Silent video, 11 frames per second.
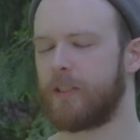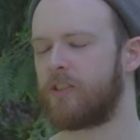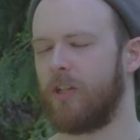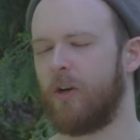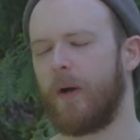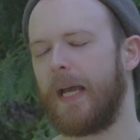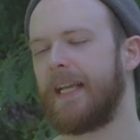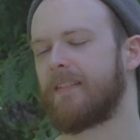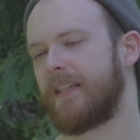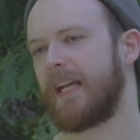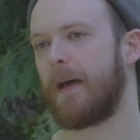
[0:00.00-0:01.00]
so
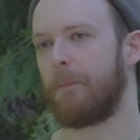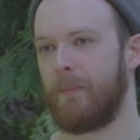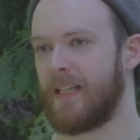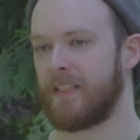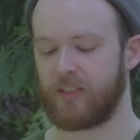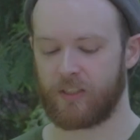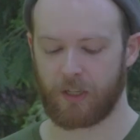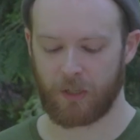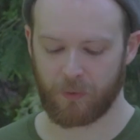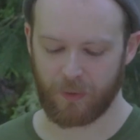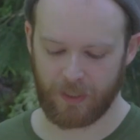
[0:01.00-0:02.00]
angry at minutes
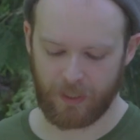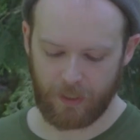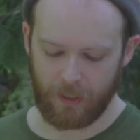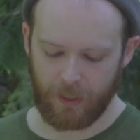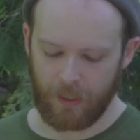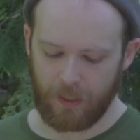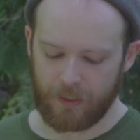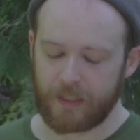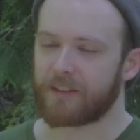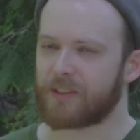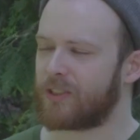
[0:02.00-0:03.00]
ago.
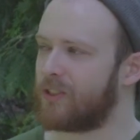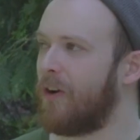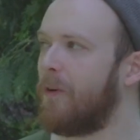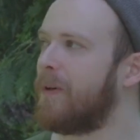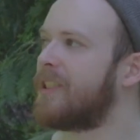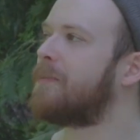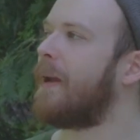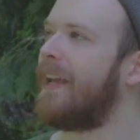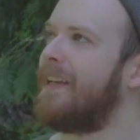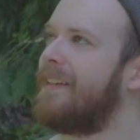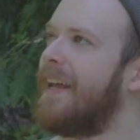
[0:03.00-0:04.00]
There was so much
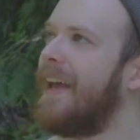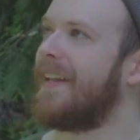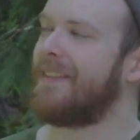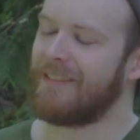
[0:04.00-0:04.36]
pain, and